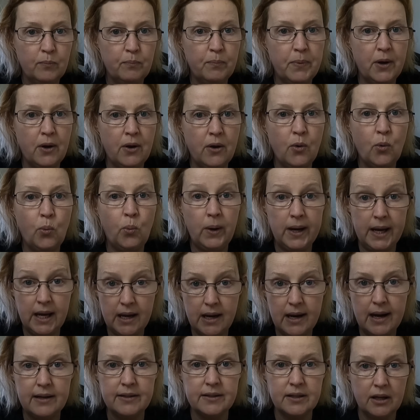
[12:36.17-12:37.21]
But
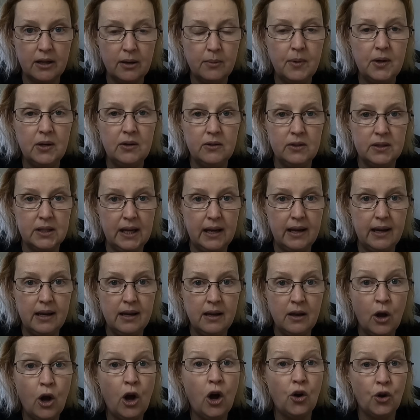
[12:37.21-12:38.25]
we as a
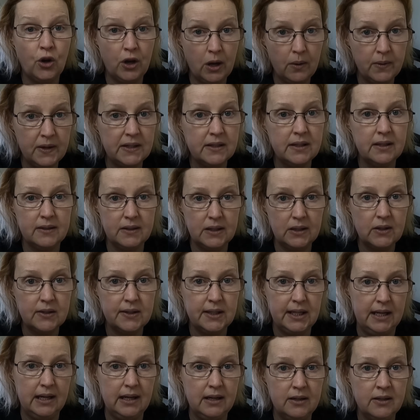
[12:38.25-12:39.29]
community are going to
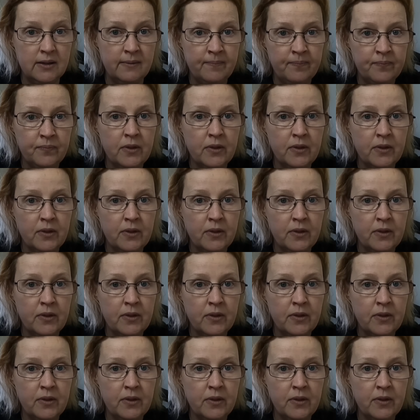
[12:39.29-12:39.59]
succeed.